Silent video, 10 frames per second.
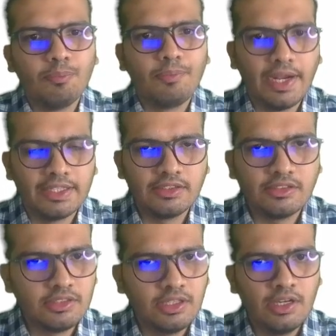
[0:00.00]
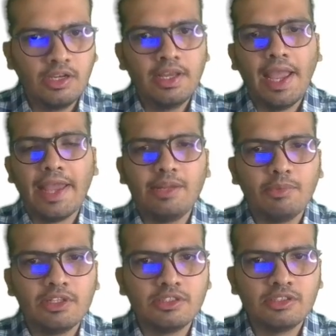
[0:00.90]
plants,
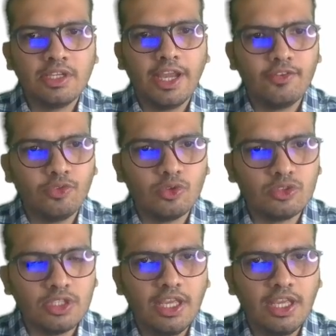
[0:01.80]
animals and foods.